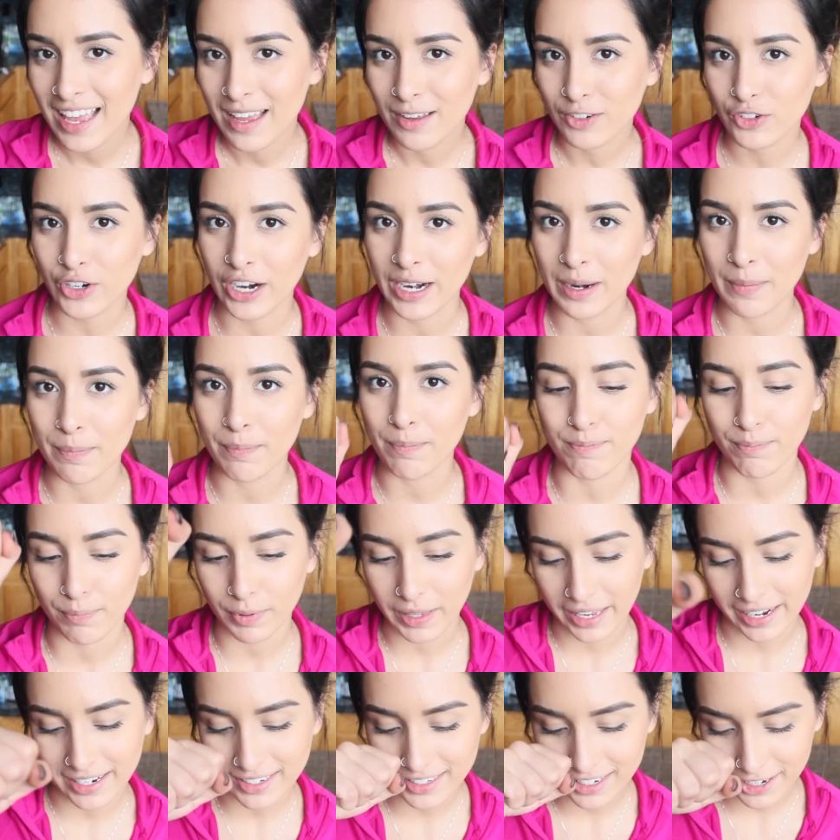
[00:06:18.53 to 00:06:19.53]
Trying to
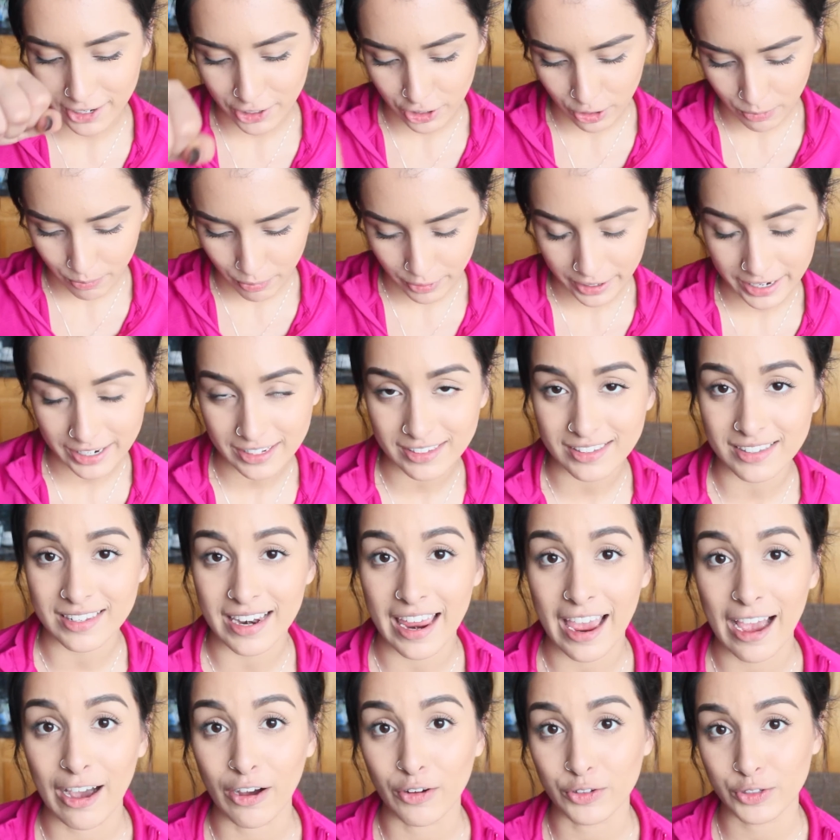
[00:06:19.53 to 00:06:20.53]
plant it in your brains
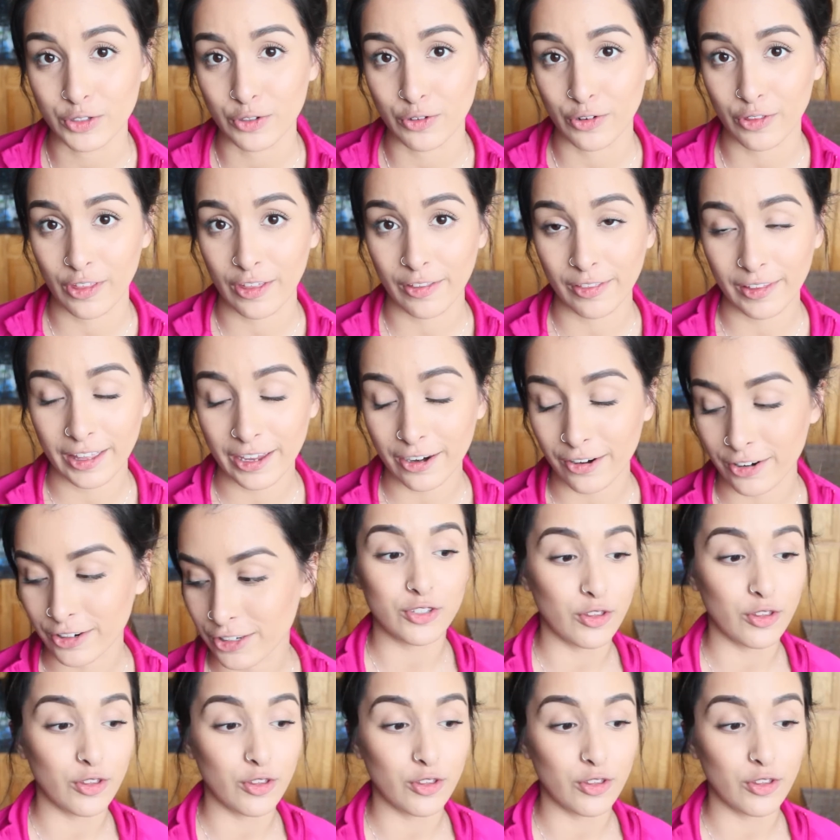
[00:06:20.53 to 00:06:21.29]
now sooner than later.